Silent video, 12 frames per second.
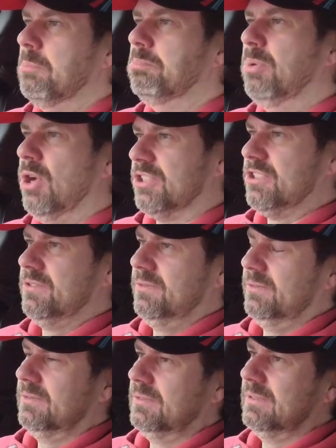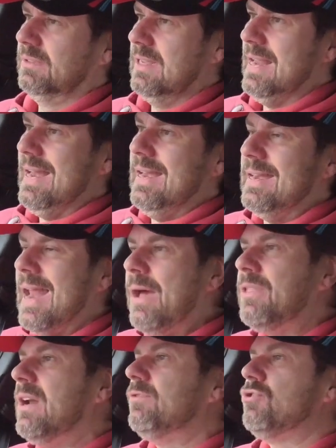But
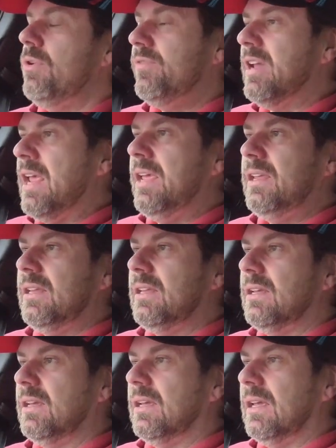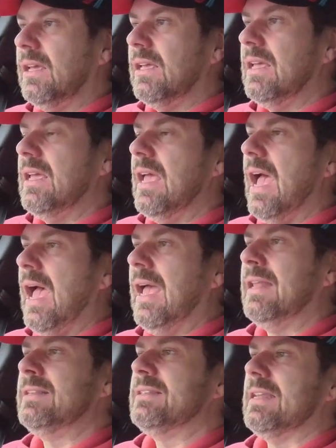now that I've driven it,
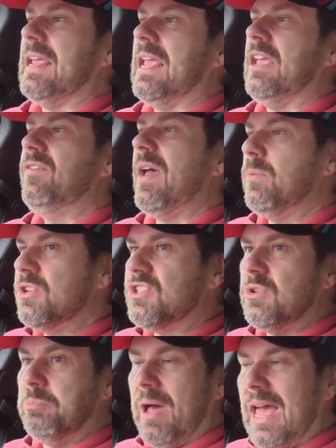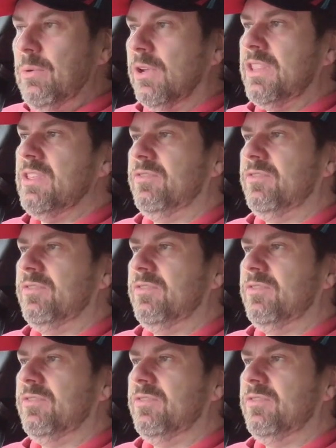and if I was to buy one in the